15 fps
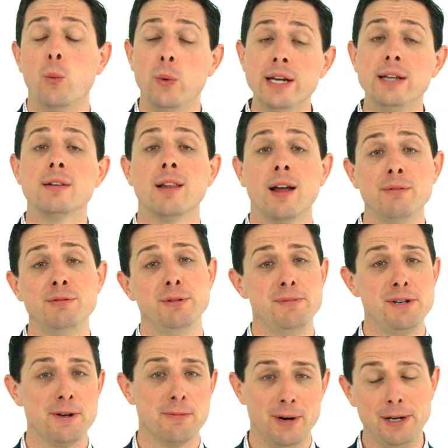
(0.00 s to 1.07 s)
we'd love to
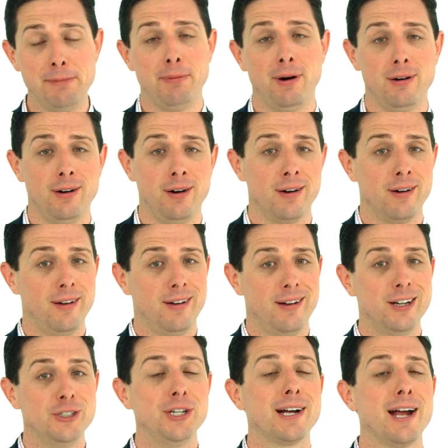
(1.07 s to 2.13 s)
be your money partner.
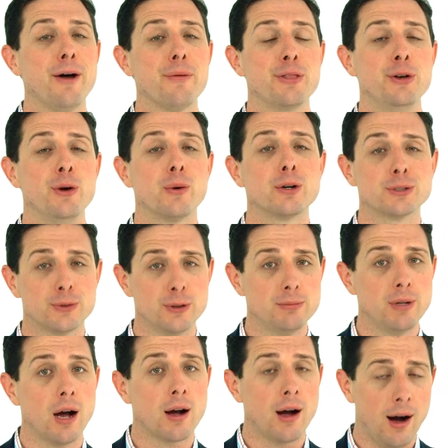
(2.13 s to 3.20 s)
Check out
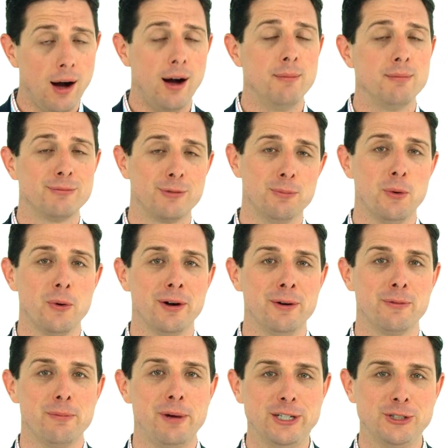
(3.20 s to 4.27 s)
thenorrisgroup.com for more
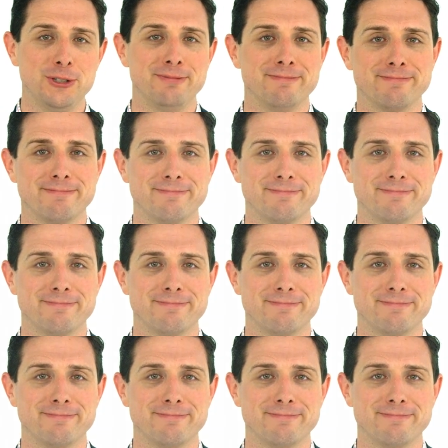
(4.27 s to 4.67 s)
information.